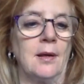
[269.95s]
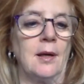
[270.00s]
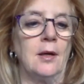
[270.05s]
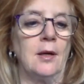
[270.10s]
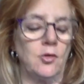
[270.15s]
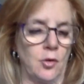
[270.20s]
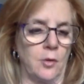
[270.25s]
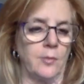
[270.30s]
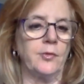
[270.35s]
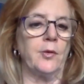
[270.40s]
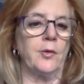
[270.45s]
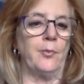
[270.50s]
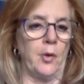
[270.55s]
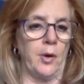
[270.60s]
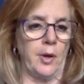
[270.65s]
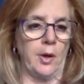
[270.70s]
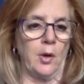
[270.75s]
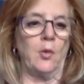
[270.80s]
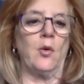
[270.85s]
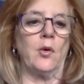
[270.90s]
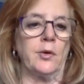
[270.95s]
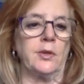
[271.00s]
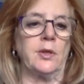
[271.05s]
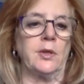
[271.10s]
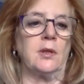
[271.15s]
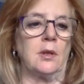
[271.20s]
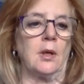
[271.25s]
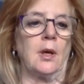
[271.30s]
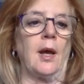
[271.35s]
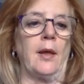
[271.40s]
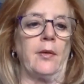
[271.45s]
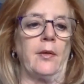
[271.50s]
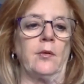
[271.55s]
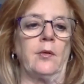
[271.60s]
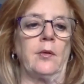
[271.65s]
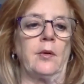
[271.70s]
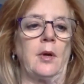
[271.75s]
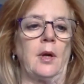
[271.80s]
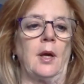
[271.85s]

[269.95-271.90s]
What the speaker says: in terms of putting courses together,